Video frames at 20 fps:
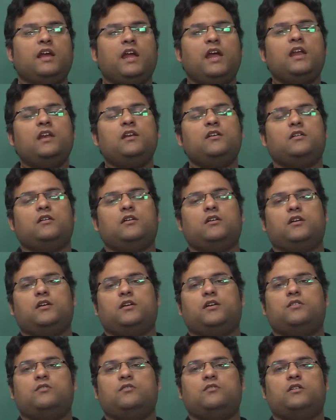in
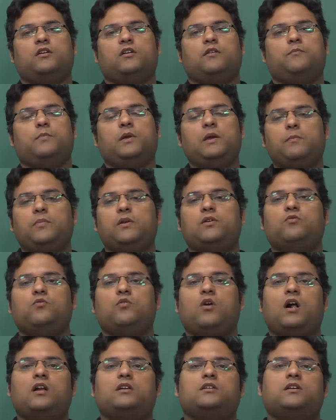people
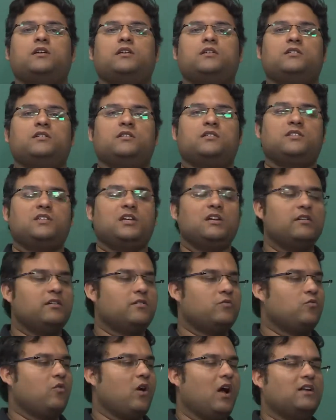who are in
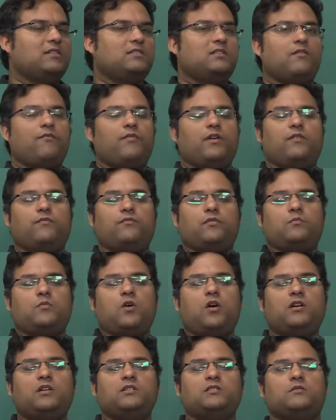children who are suffering from
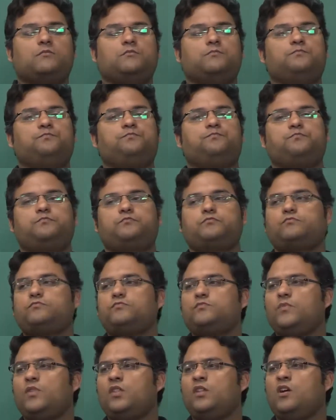autism.
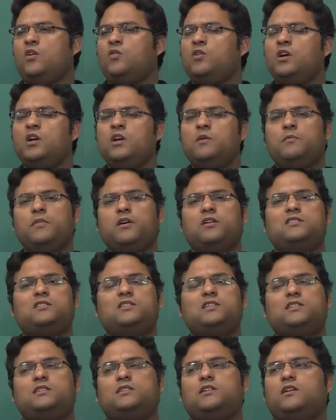Now, because
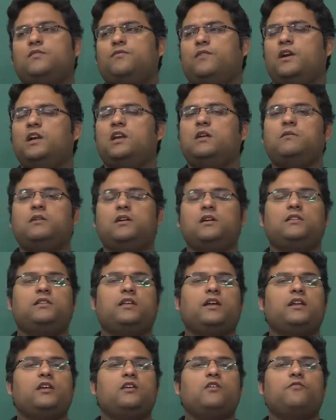this fundamental
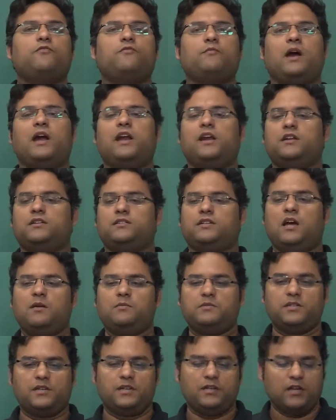theory of mind is
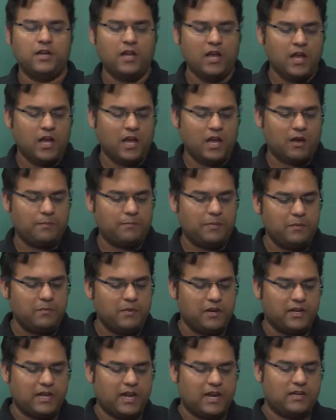absent,
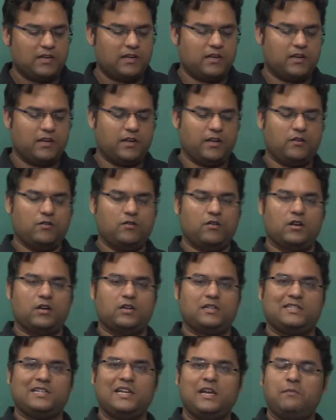people
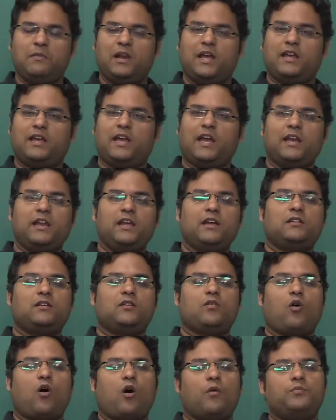can seem like any
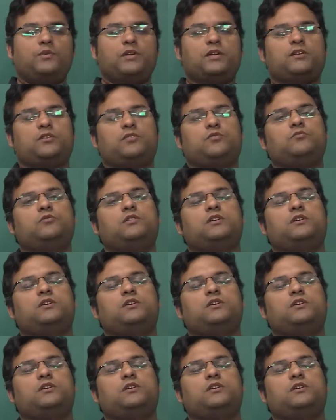other object to